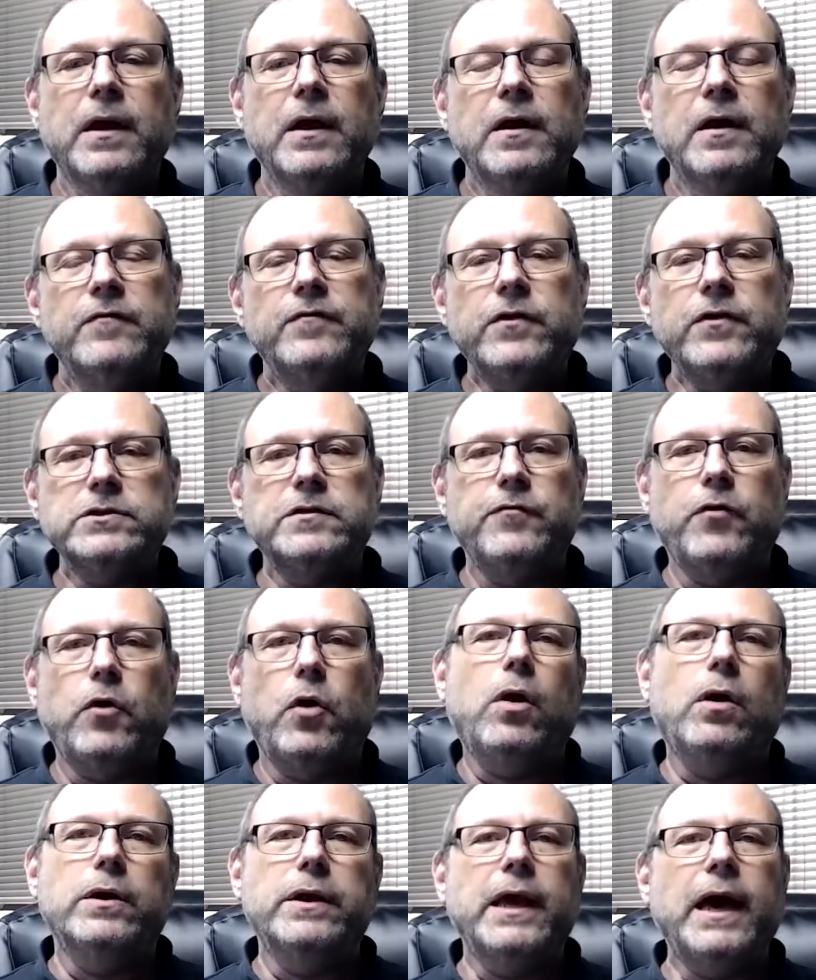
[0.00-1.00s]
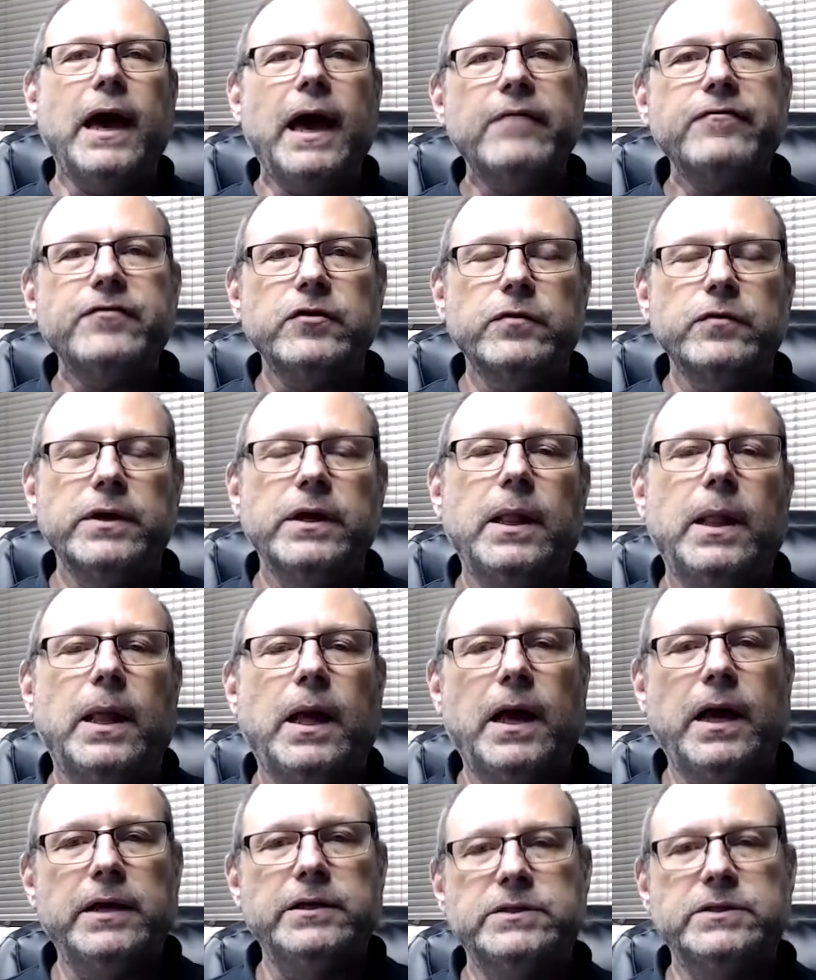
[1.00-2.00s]
First of all, you have to
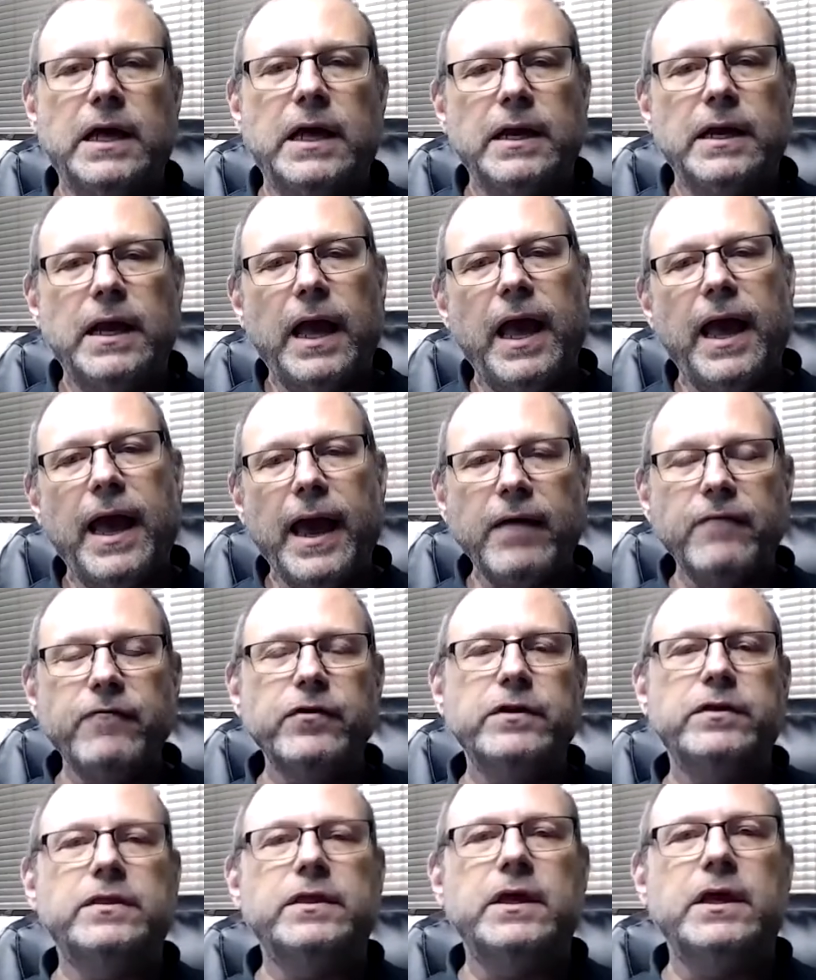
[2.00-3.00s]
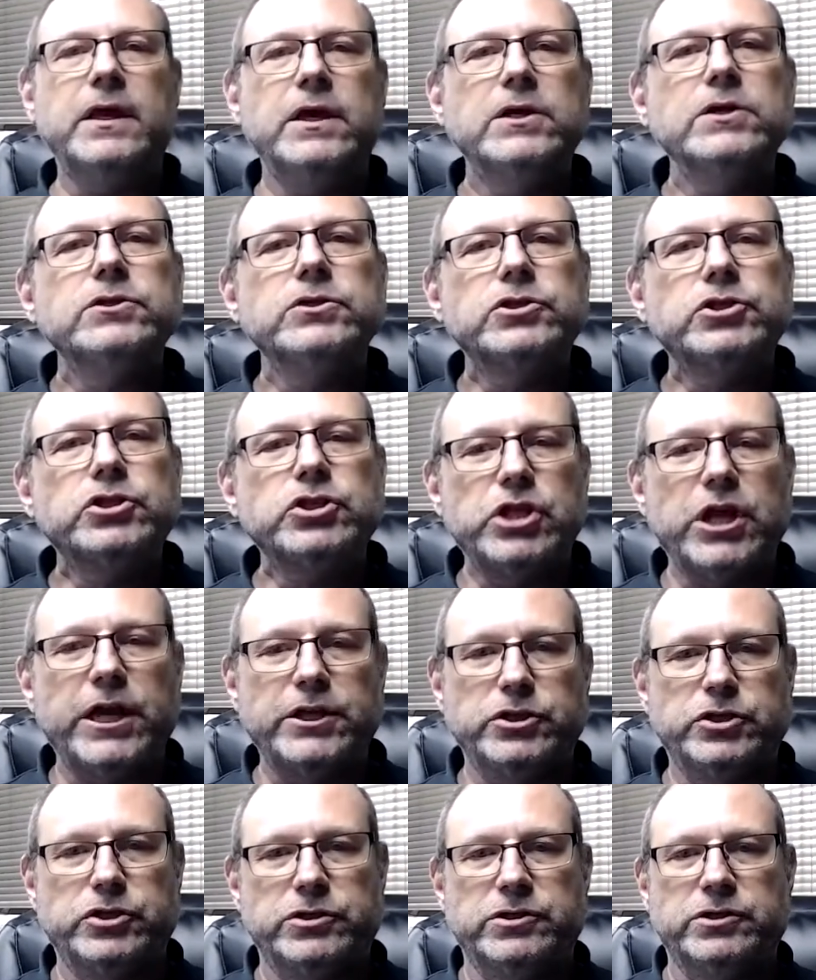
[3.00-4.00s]
realize that everything
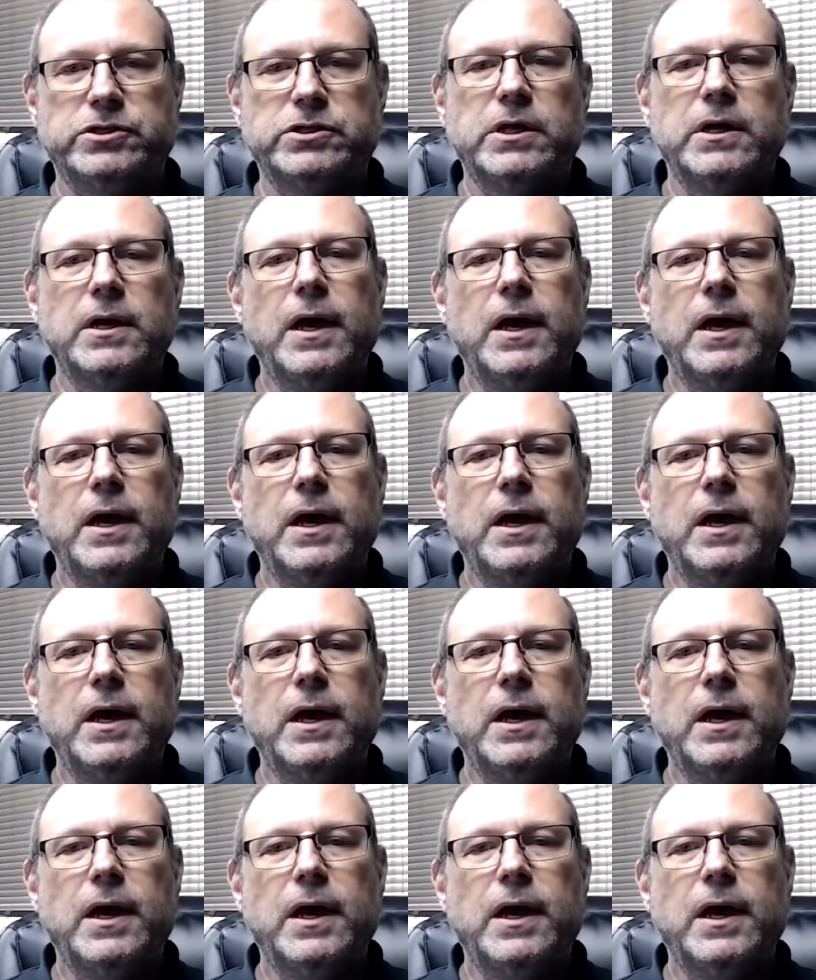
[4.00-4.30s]
changes.